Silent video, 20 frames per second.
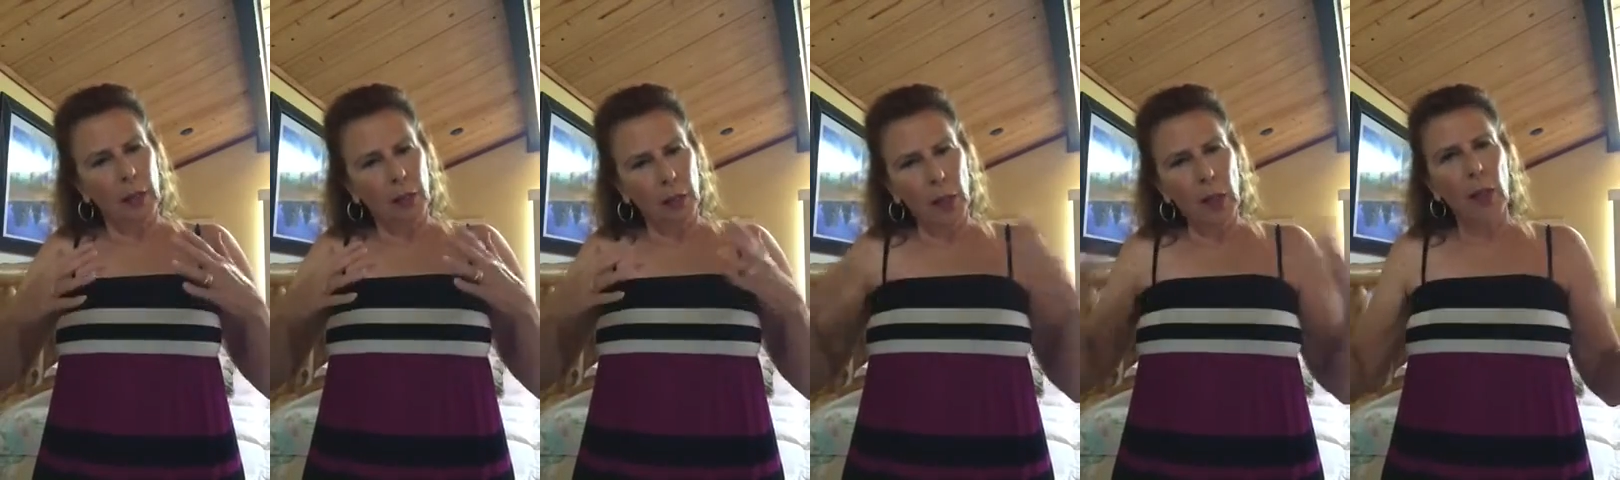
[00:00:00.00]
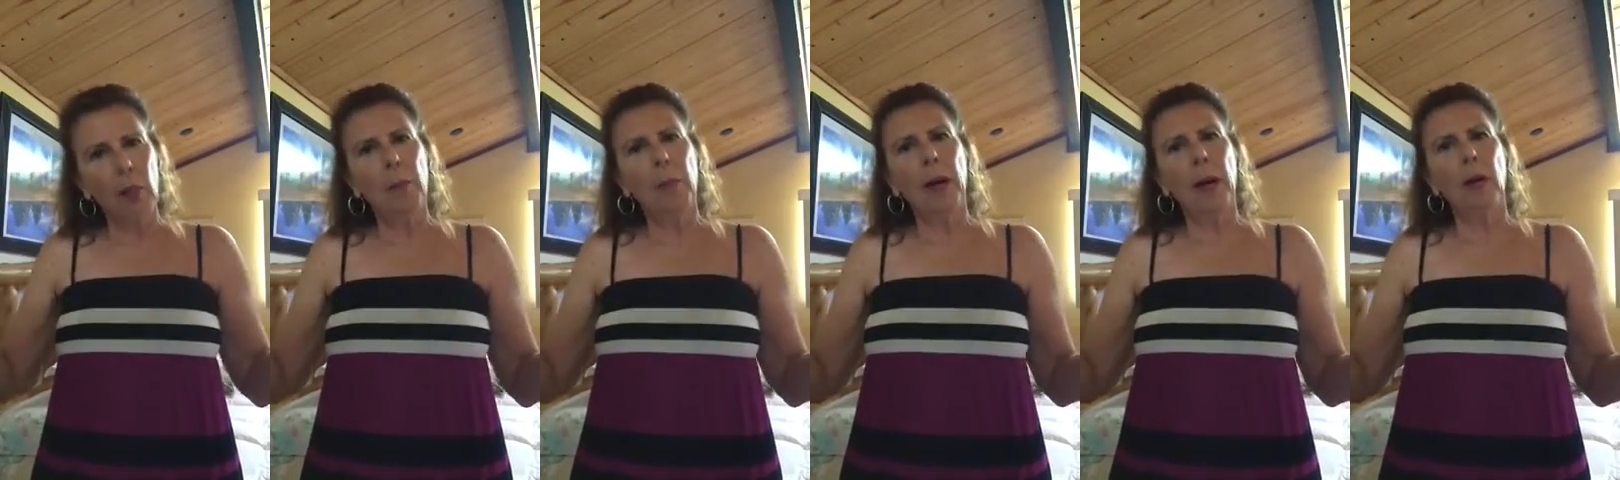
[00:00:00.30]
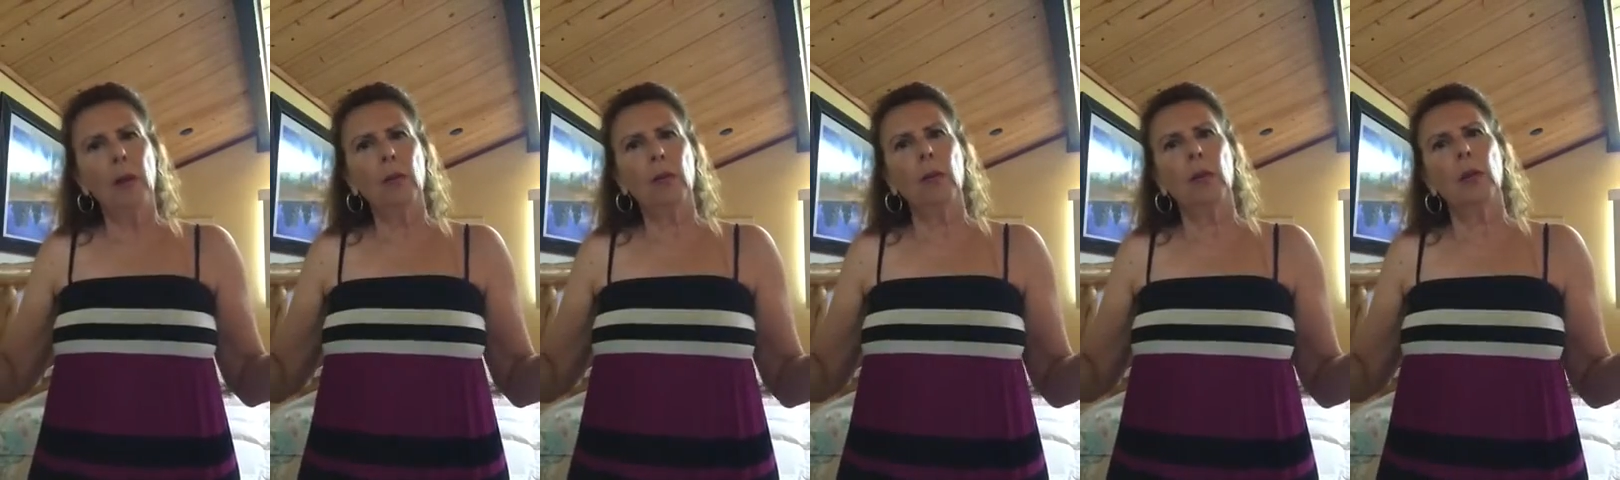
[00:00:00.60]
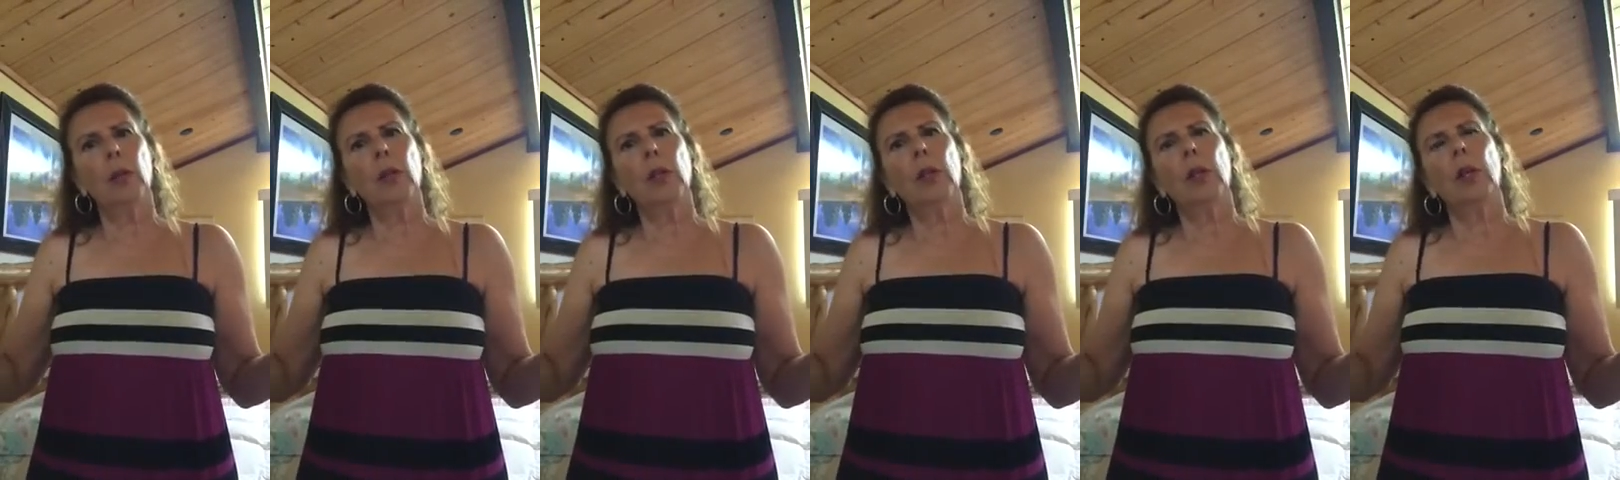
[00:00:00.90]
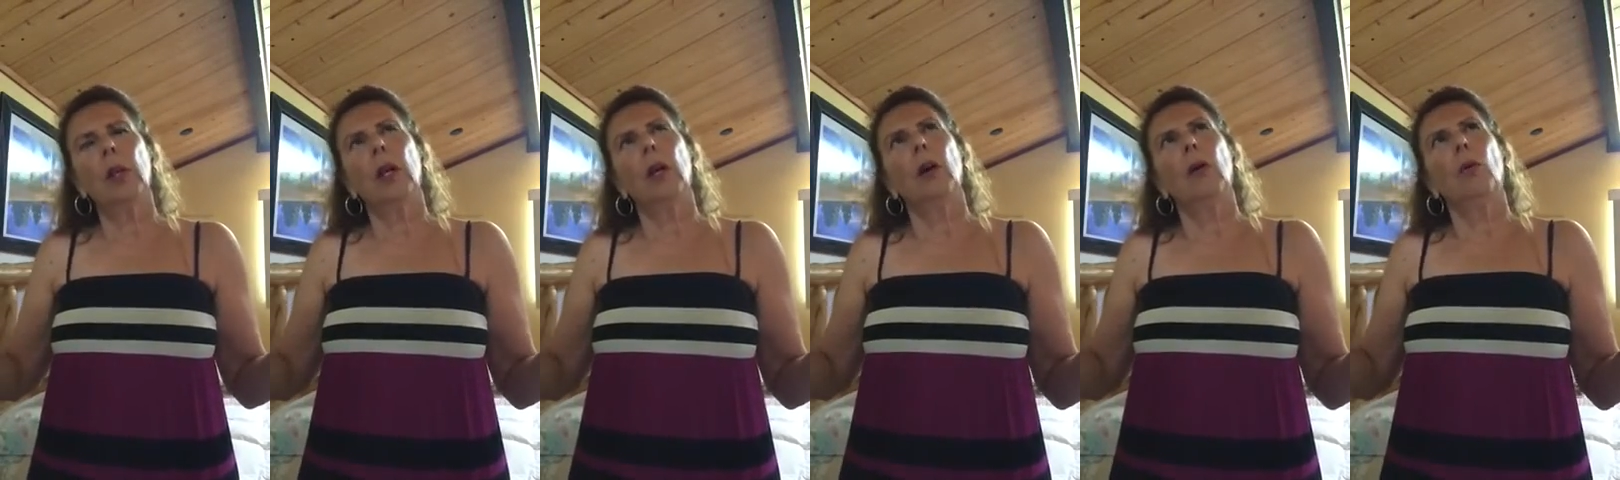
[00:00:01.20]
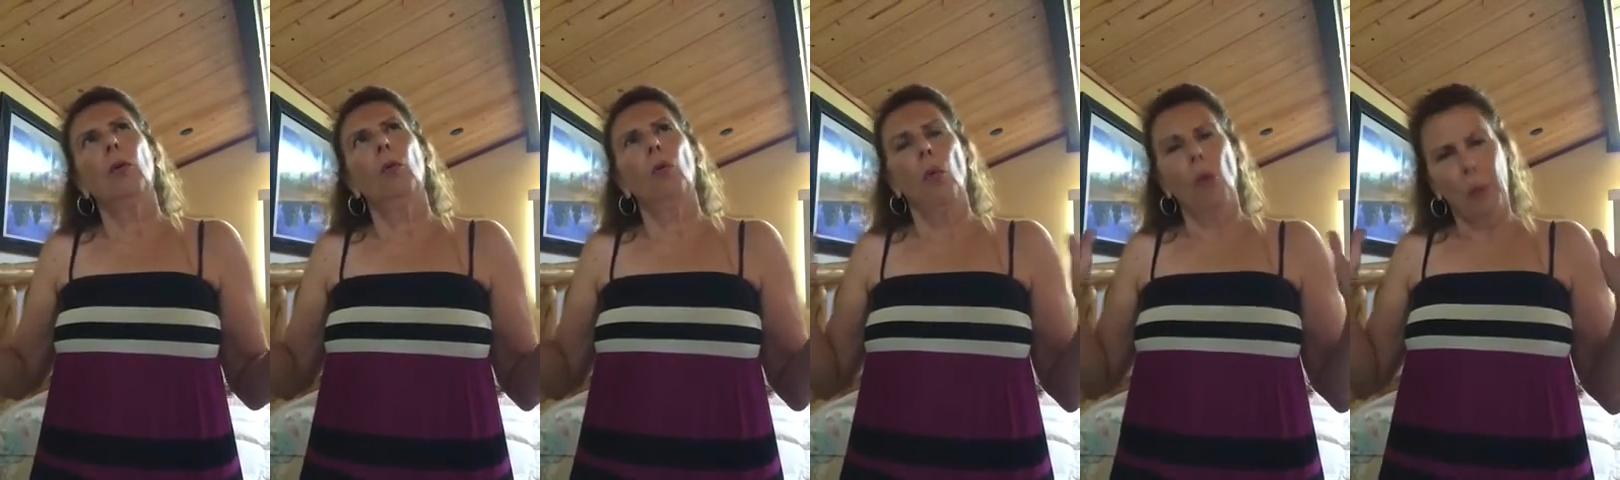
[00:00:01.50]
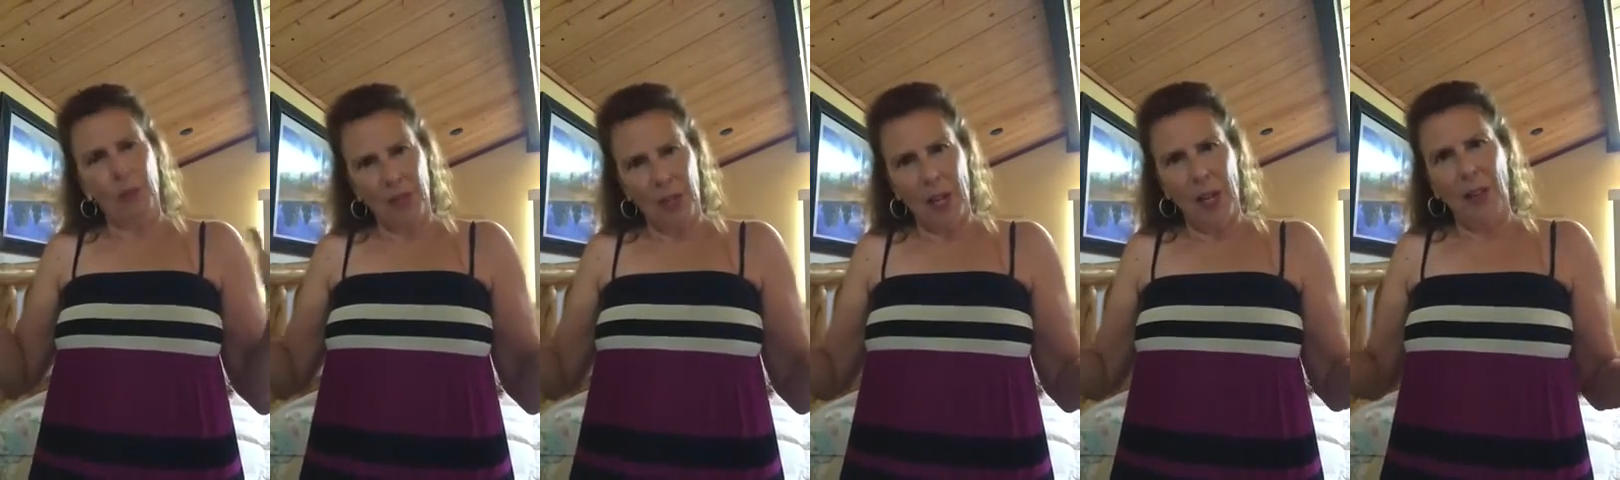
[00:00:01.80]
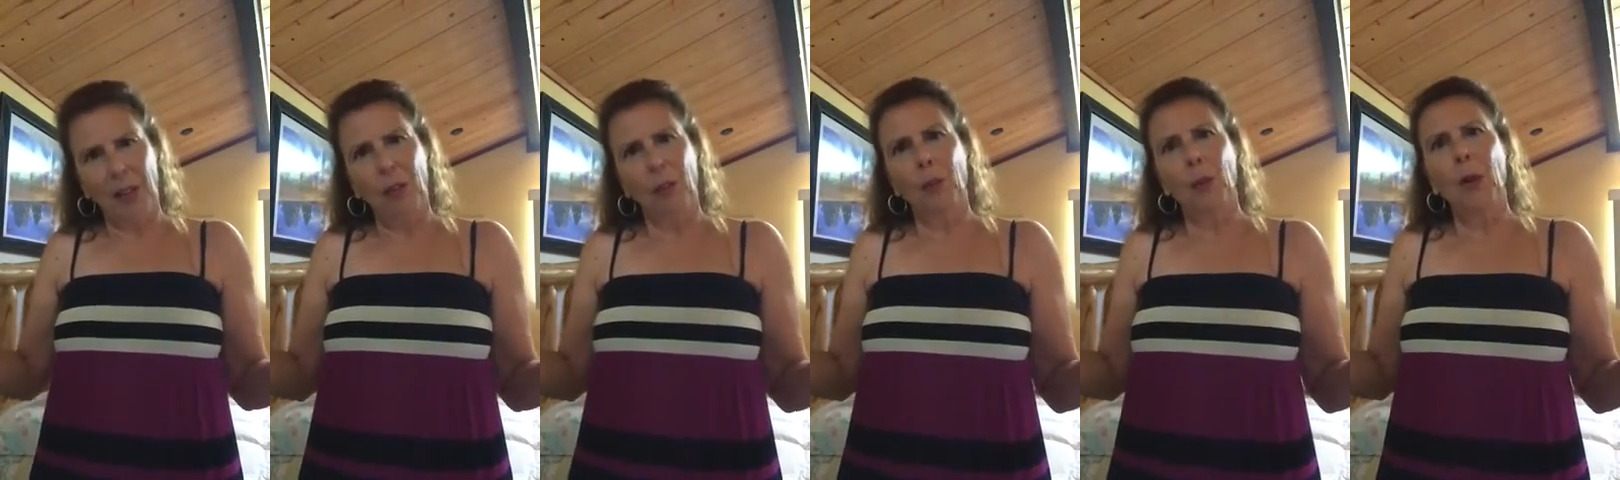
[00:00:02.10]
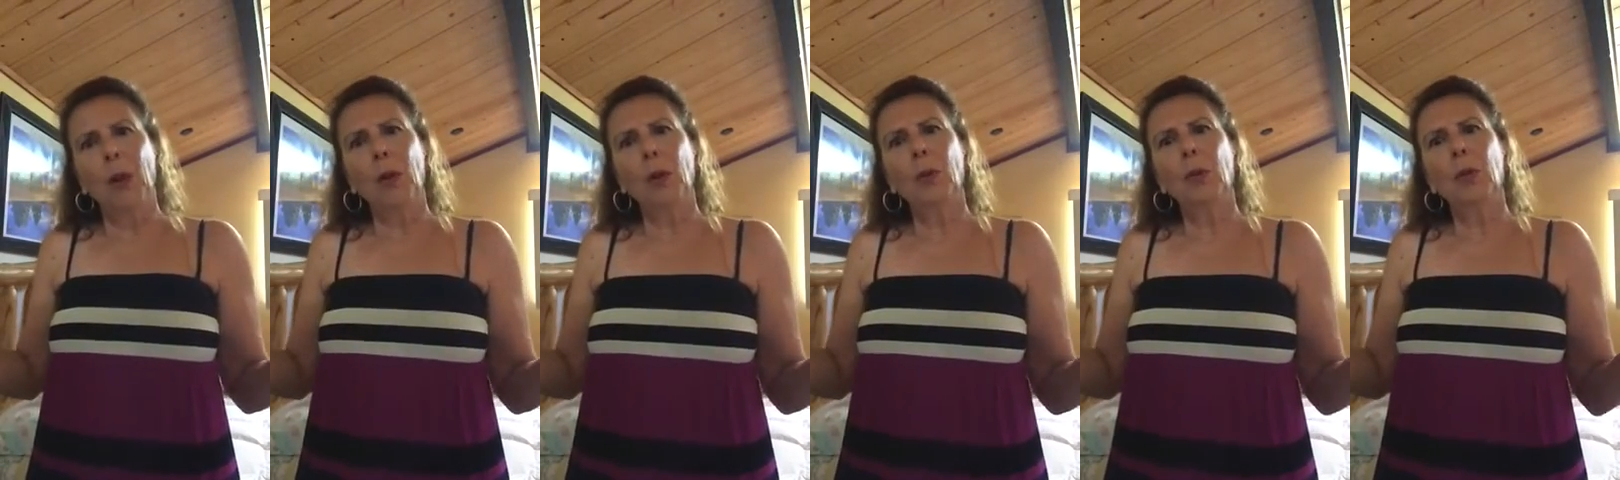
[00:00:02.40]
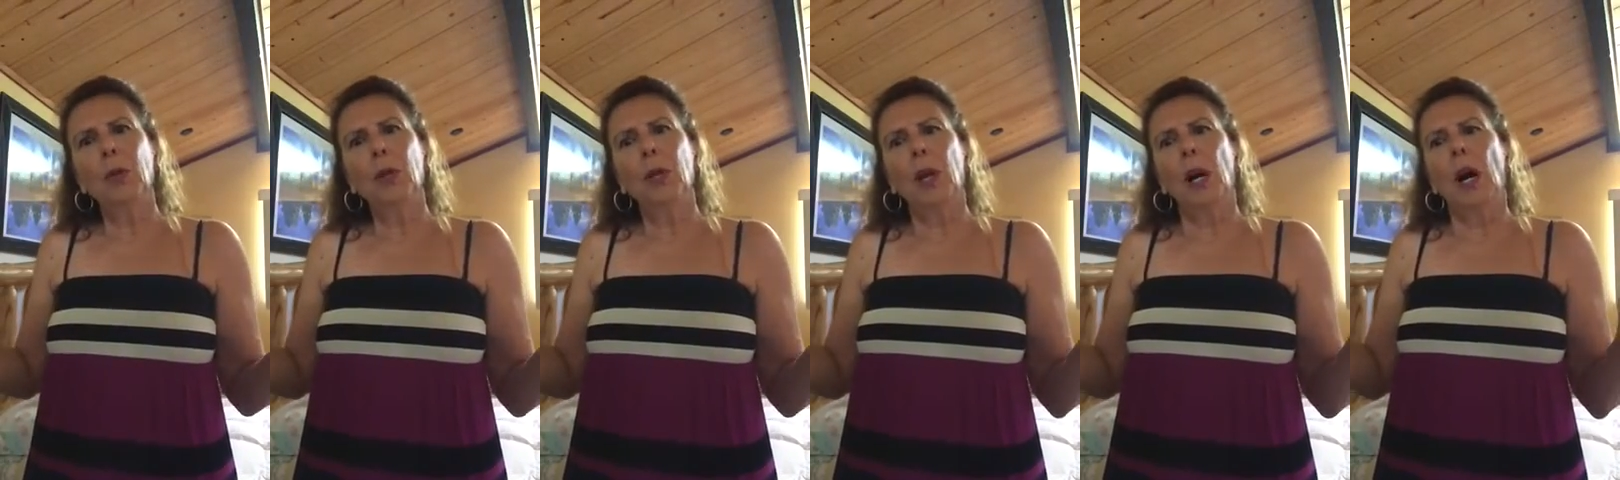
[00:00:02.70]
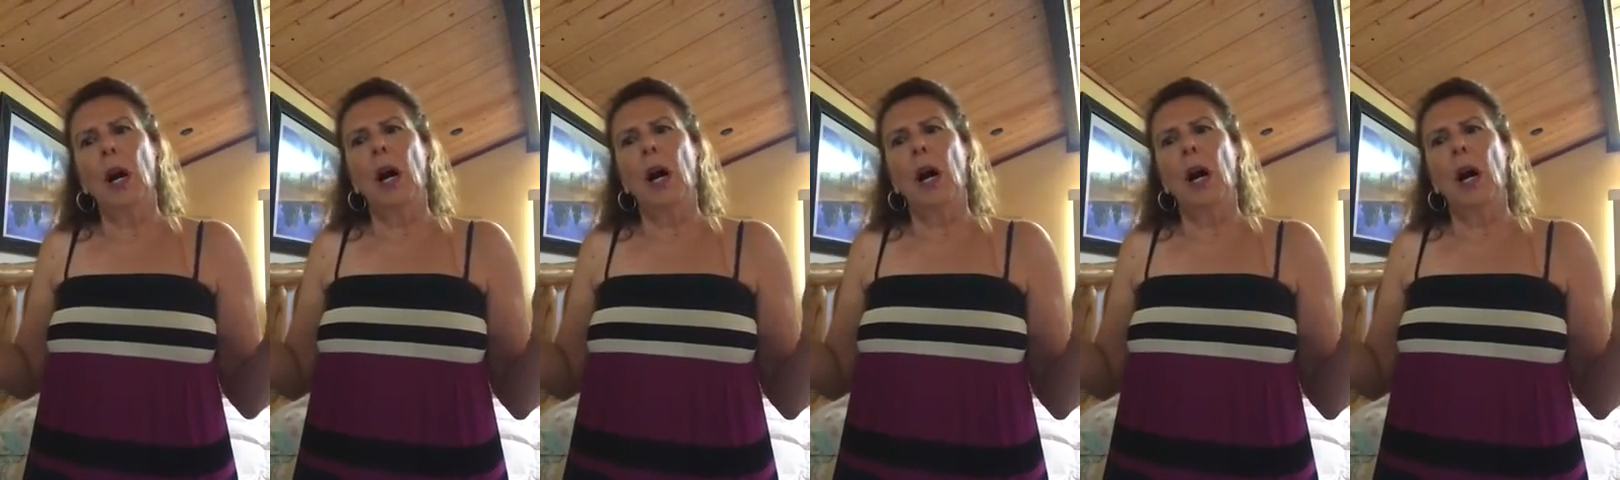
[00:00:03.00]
think about what was down the road.